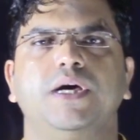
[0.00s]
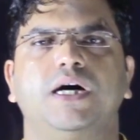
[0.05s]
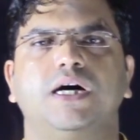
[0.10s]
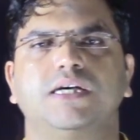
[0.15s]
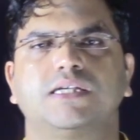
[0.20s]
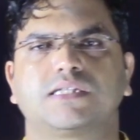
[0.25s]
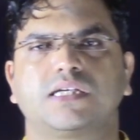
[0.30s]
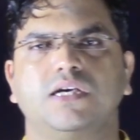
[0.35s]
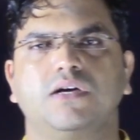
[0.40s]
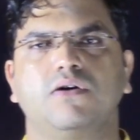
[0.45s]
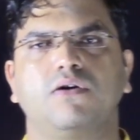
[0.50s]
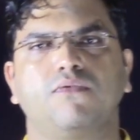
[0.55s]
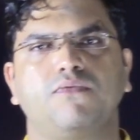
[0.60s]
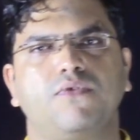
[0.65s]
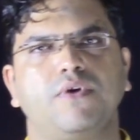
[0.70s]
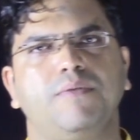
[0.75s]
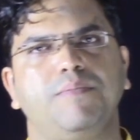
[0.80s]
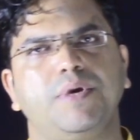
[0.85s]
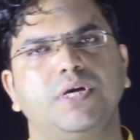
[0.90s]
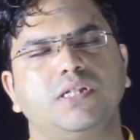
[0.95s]
asking or
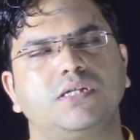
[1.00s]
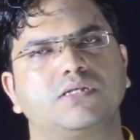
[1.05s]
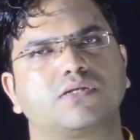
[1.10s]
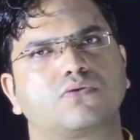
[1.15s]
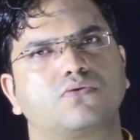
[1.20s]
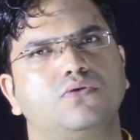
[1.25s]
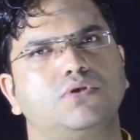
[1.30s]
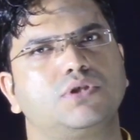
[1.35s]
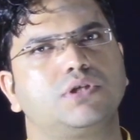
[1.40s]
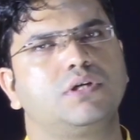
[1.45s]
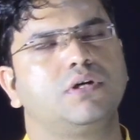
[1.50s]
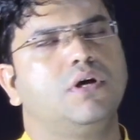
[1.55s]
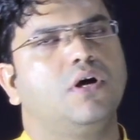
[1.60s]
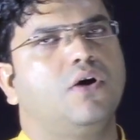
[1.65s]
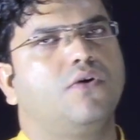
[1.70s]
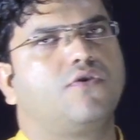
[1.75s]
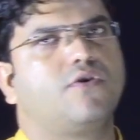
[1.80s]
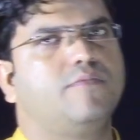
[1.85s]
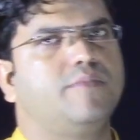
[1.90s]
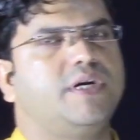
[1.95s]
framing this question
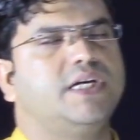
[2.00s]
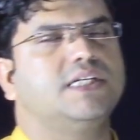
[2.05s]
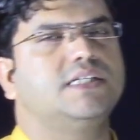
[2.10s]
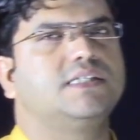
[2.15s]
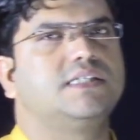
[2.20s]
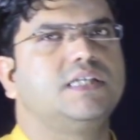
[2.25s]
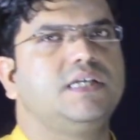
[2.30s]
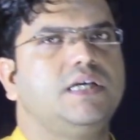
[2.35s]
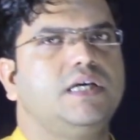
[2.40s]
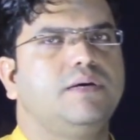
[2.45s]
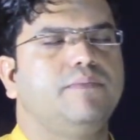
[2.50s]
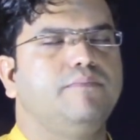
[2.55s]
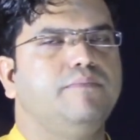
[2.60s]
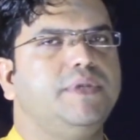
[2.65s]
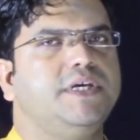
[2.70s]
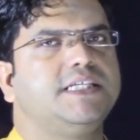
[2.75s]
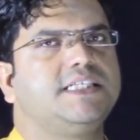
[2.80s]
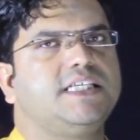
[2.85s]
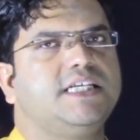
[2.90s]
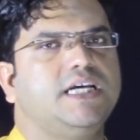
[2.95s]
from
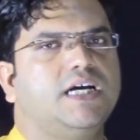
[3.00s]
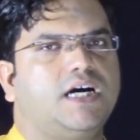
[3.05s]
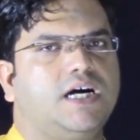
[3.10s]
NCBC,